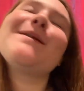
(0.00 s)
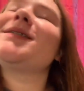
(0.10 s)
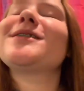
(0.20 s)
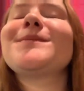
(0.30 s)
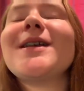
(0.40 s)
I
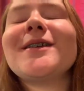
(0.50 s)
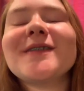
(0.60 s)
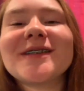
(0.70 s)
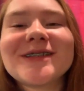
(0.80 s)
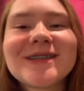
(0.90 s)
mean, they're better
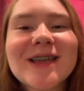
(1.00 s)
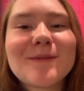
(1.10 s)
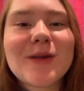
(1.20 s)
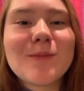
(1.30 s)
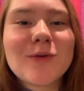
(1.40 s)
than
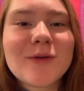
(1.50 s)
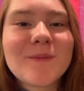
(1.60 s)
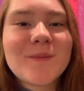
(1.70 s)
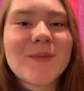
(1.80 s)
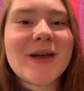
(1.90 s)
stick
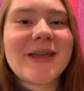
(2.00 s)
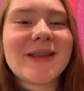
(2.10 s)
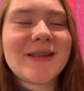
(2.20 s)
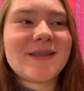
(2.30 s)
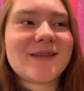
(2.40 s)
people, but
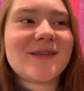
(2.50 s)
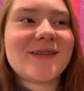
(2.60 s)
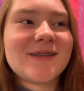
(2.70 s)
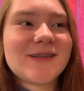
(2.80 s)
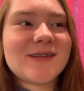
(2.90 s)

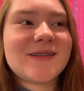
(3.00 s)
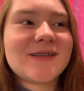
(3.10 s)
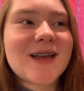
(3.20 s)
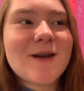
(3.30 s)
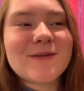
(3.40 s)

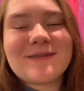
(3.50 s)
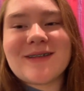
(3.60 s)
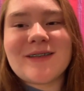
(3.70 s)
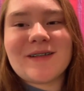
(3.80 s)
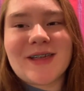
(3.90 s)
I wouldn't
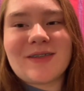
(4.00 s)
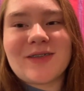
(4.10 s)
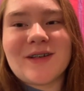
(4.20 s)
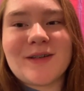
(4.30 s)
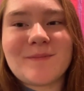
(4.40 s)
say they're like,
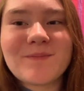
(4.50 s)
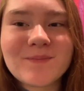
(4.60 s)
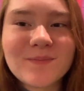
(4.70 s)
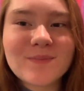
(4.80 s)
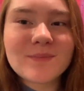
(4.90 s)
they're,
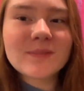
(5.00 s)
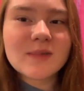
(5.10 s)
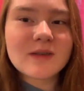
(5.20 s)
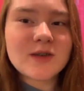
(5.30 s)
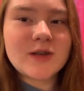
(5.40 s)

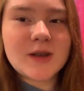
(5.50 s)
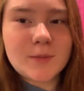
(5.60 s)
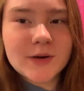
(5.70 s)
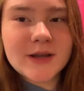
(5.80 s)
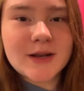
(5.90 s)
you need
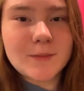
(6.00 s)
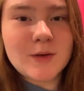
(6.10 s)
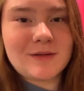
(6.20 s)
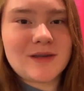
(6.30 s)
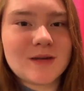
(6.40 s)
to put it in a
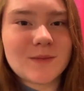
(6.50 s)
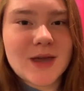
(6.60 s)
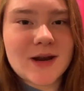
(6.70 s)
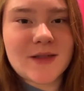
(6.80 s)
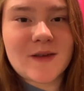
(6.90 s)
museum
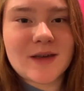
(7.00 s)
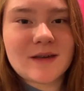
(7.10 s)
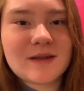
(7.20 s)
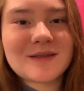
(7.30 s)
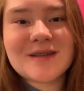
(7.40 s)
kind of
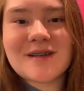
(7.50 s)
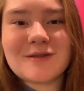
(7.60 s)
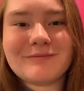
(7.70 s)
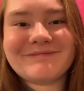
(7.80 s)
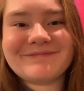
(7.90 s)
thing,
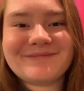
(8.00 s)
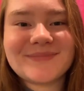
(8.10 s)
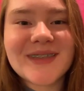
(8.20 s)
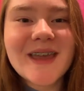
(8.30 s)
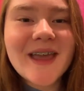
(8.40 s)
so,
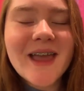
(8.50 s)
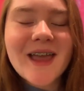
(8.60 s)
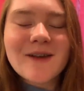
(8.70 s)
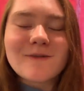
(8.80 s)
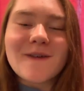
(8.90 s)

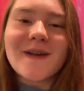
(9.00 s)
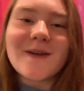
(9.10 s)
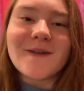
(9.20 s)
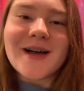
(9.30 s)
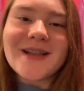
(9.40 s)

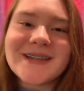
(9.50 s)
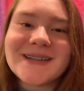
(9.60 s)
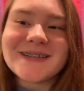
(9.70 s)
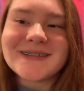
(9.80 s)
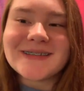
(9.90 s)
well,
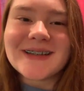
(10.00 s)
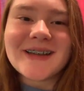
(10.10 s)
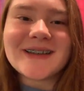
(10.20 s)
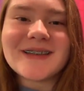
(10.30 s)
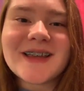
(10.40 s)

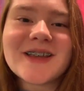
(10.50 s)
en